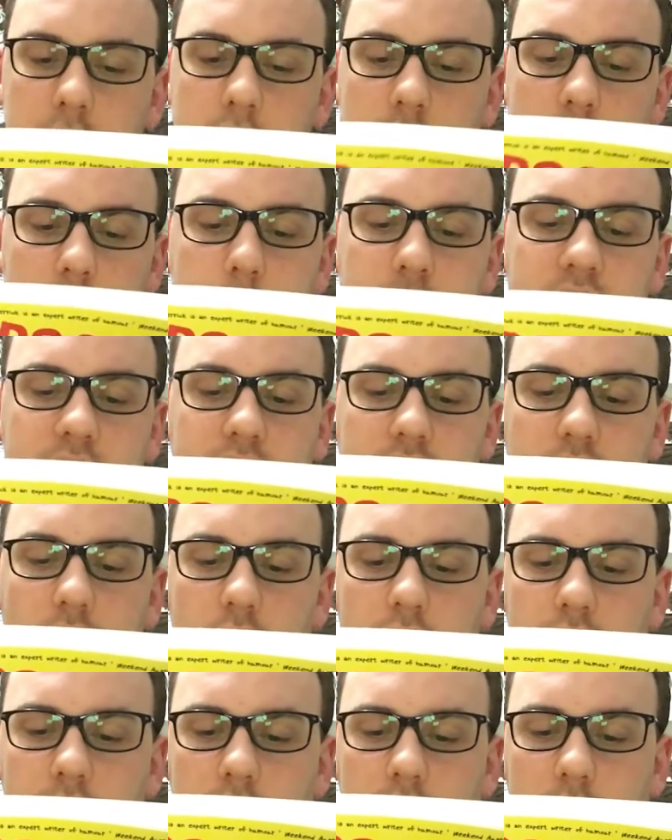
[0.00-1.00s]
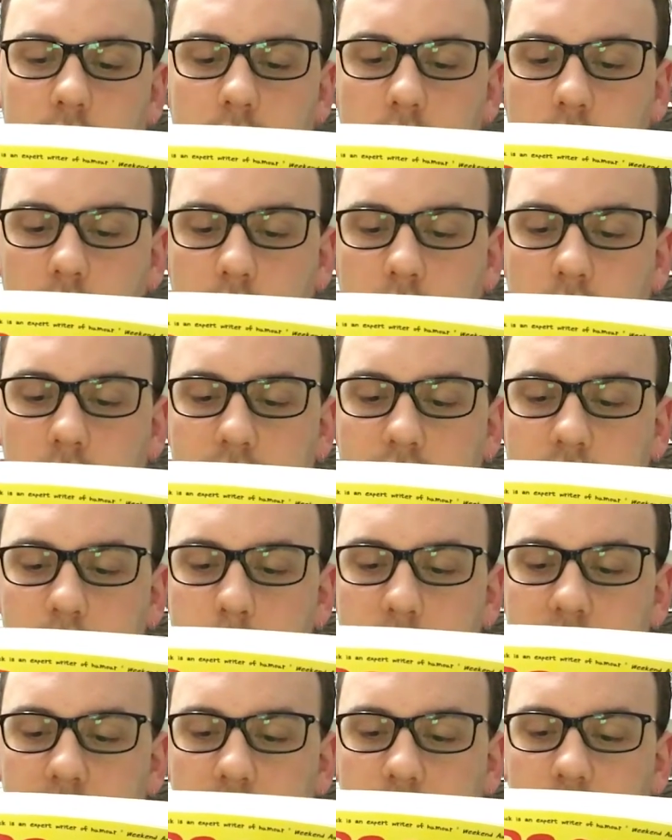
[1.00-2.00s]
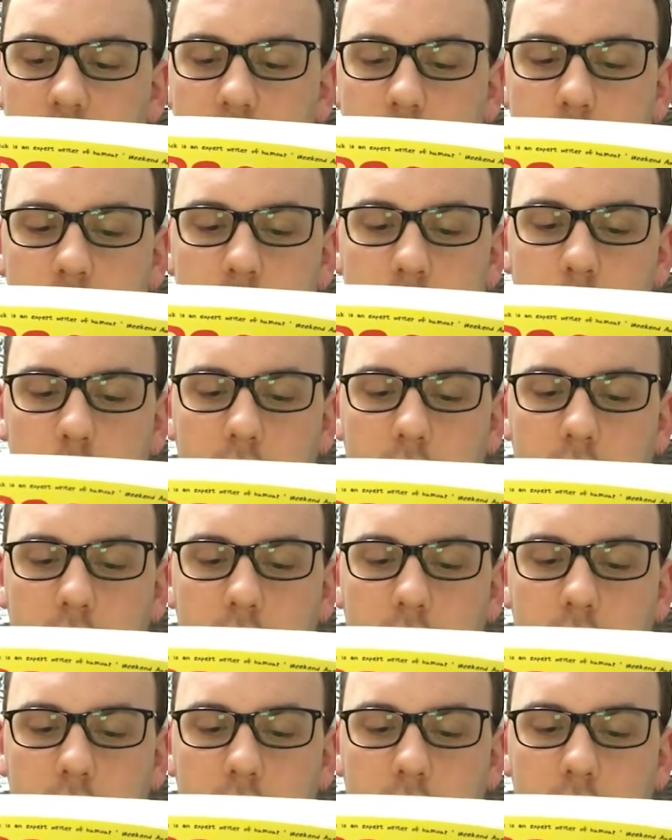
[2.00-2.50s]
obsesses over class comedian Cameron,